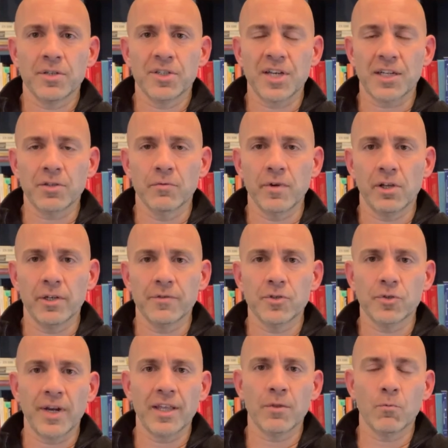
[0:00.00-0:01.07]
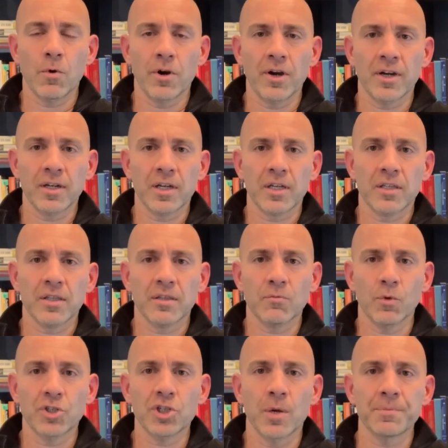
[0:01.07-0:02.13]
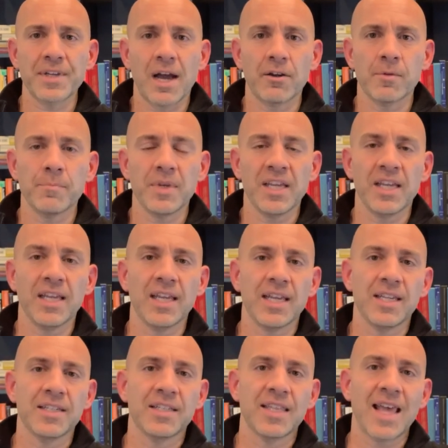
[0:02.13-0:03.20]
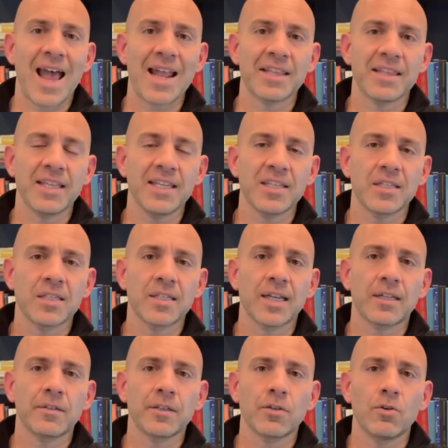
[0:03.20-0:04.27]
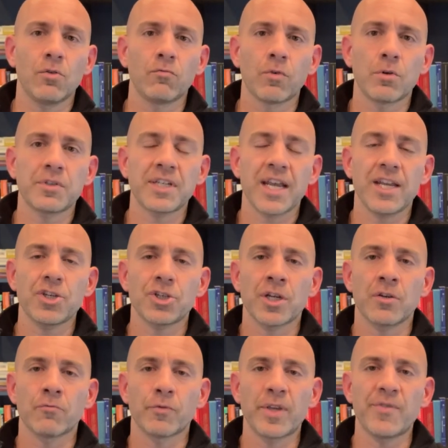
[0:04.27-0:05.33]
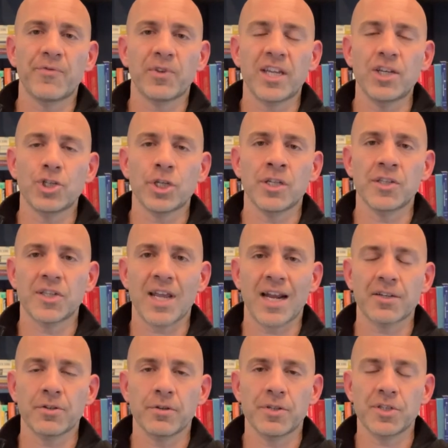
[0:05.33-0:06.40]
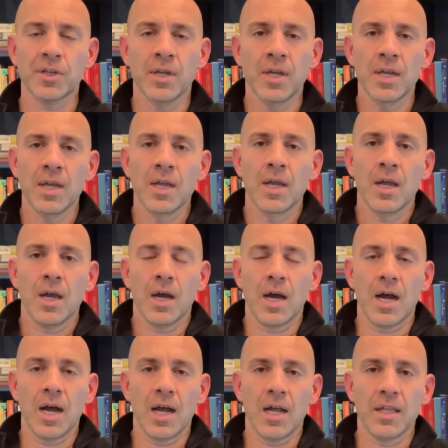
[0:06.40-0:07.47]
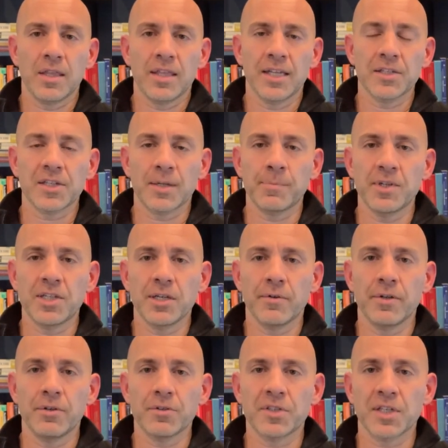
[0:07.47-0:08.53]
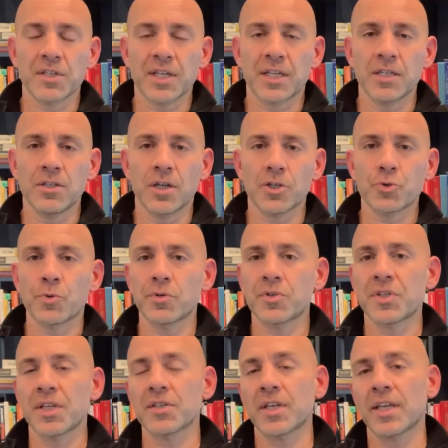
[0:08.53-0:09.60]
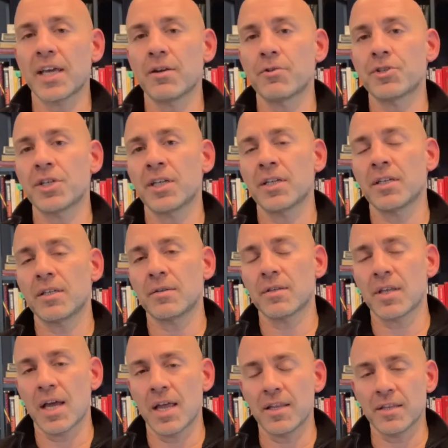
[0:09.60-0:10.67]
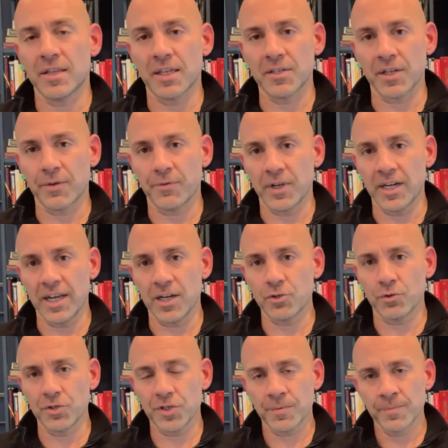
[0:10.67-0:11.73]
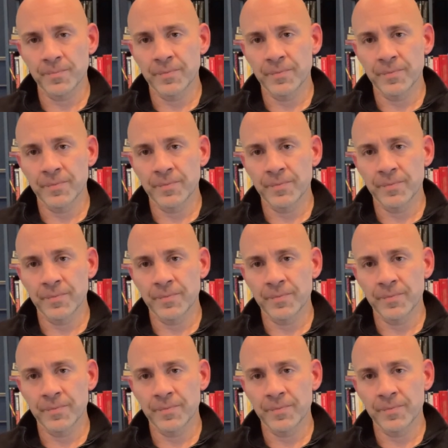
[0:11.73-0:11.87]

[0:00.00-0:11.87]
sector relative strength work. What jumped out at me is that the cyclical rotation reflation sectors, uh, things like materials, things like industrials, things like energy, and, and things like financials,